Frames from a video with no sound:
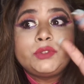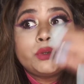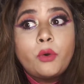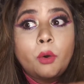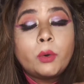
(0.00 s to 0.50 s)

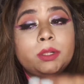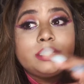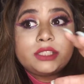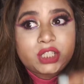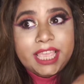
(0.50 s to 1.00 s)
to hold
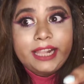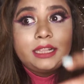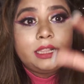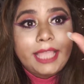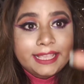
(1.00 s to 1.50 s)
the
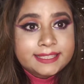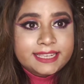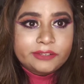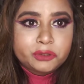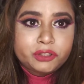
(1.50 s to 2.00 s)
gel
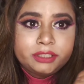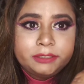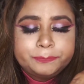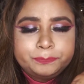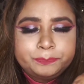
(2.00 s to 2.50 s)

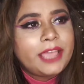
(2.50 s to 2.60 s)
extension.